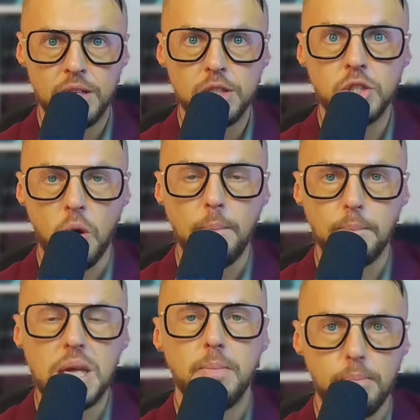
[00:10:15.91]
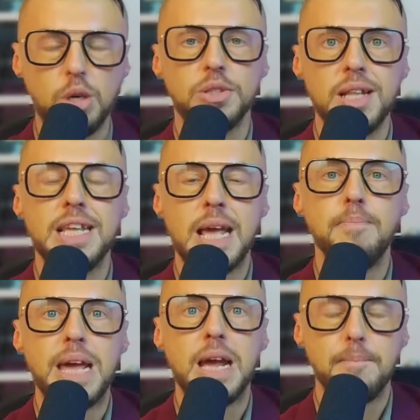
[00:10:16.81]
so pe- person can
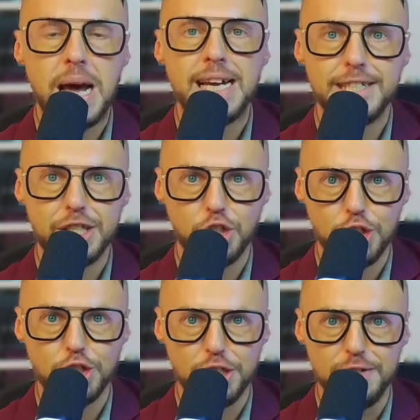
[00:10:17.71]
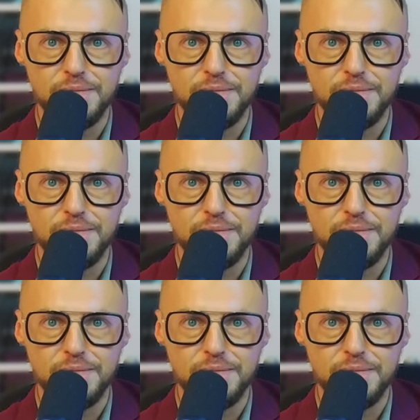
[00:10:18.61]
make a buying decision